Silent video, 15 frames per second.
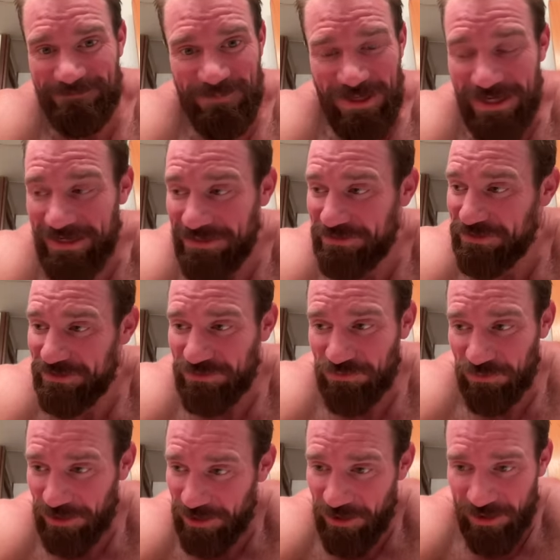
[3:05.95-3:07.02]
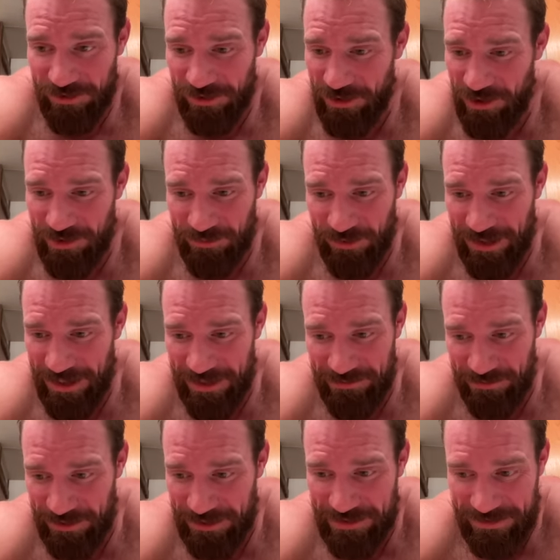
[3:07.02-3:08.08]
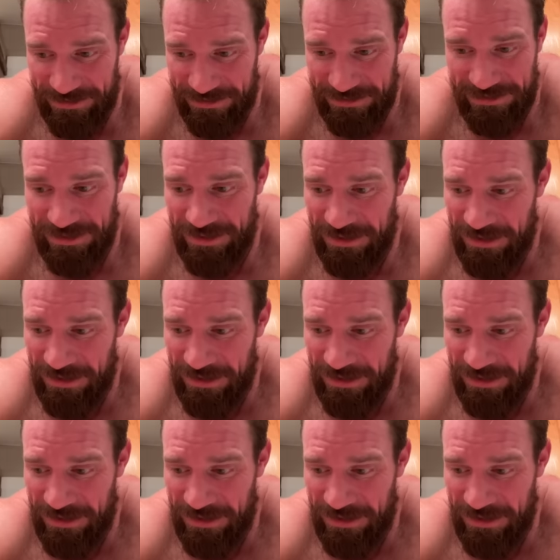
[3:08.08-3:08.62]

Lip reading: man, it's really hard to comprehend, because